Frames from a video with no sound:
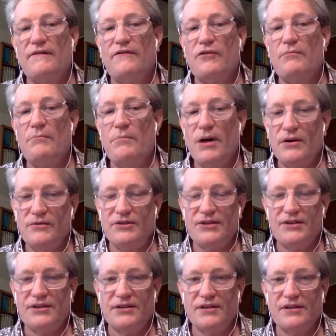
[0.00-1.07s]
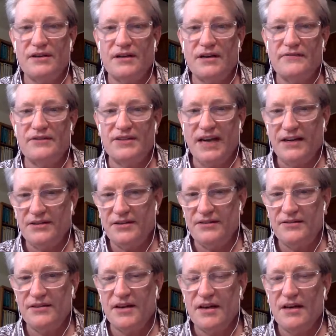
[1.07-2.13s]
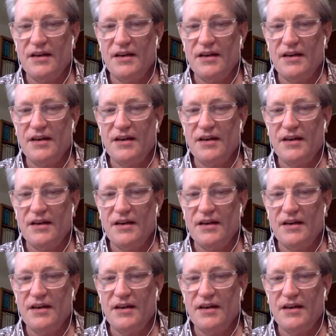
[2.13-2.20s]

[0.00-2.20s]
for most of the sessions.